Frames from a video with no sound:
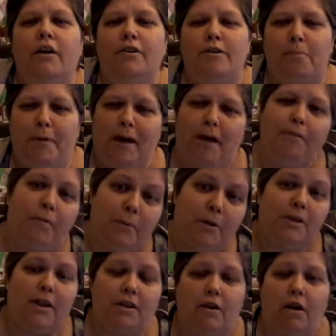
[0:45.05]
to pick up the
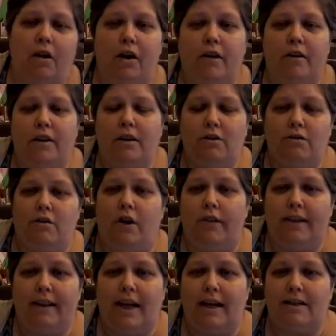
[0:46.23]
books I saw that you saw in
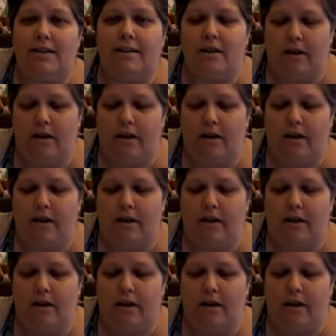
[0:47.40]
the last